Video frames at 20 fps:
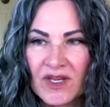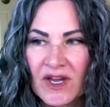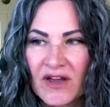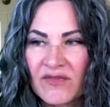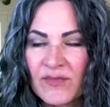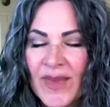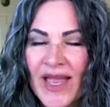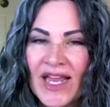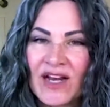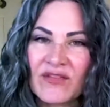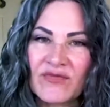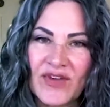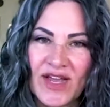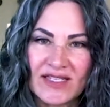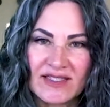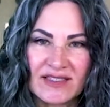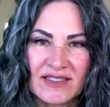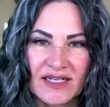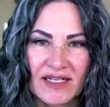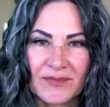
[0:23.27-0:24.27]
of
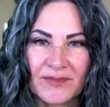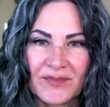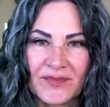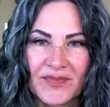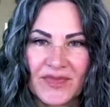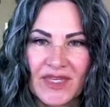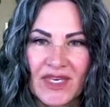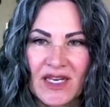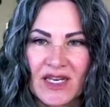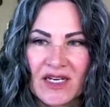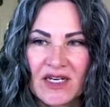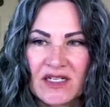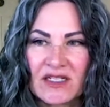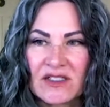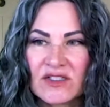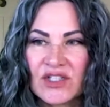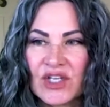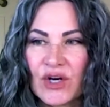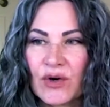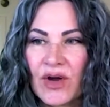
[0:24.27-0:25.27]
manifesting.
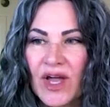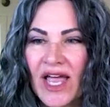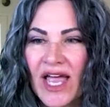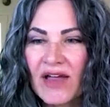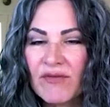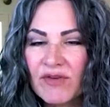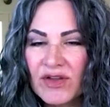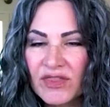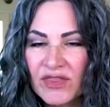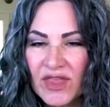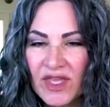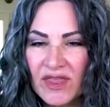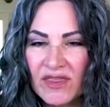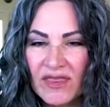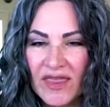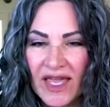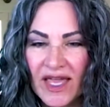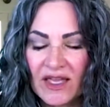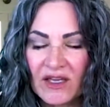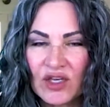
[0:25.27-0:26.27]
So, everything
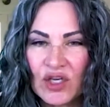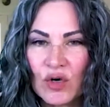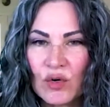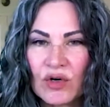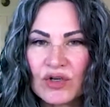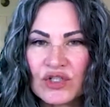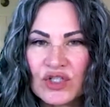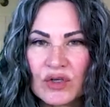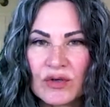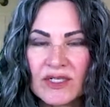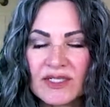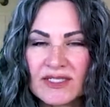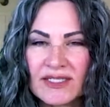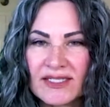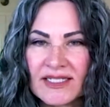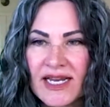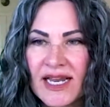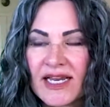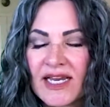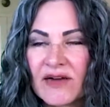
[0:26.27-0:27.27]
that you are doing
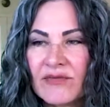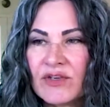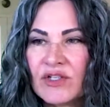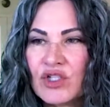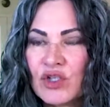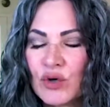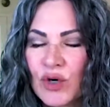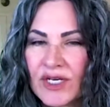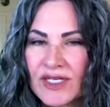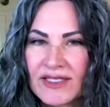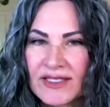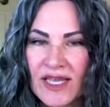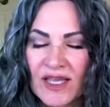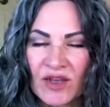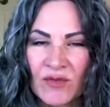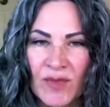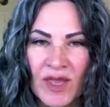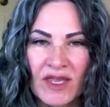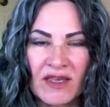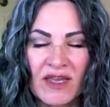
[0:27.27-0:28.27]
today, every choice that
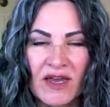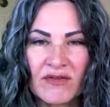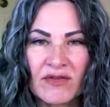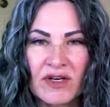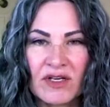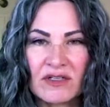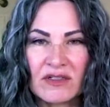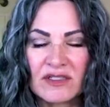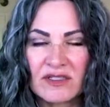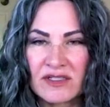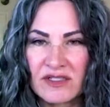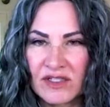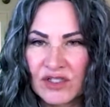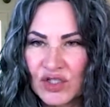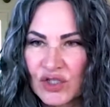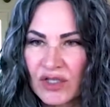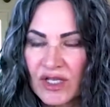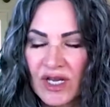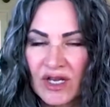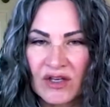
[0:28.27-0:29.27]
you make, every
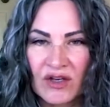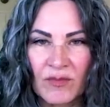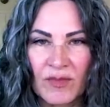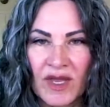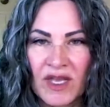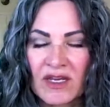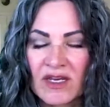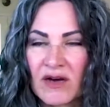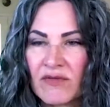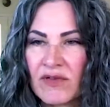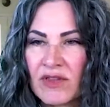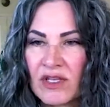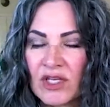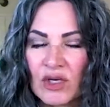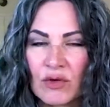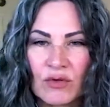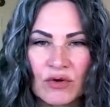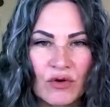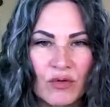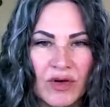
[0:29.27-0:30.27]
decision that you make, everything
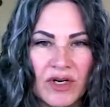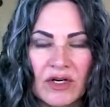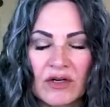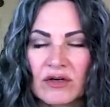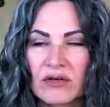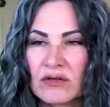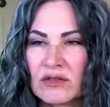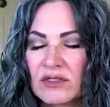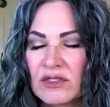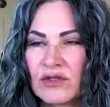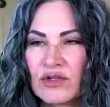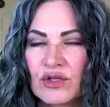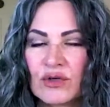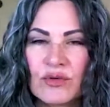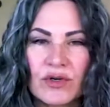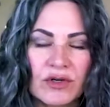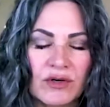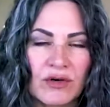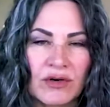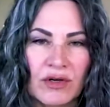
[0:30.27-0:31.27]
you agree to, do
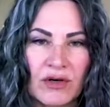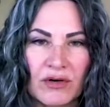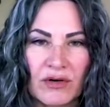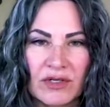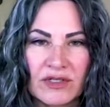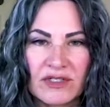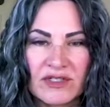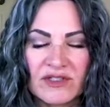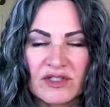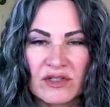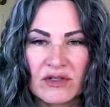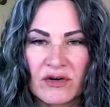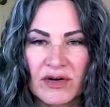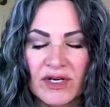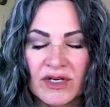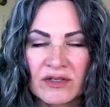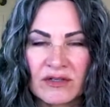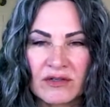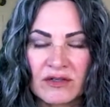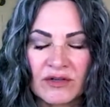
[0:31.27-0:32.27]
or, or, or
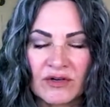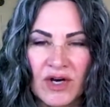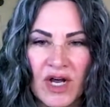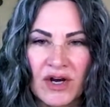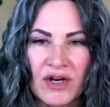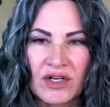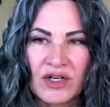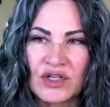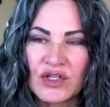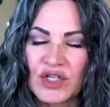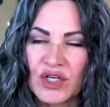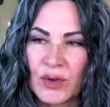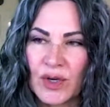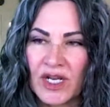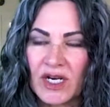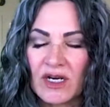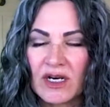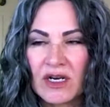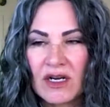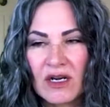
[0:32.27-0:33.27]
disagree, you're not going to do
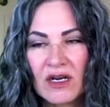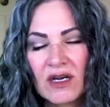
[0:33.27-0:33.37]
it,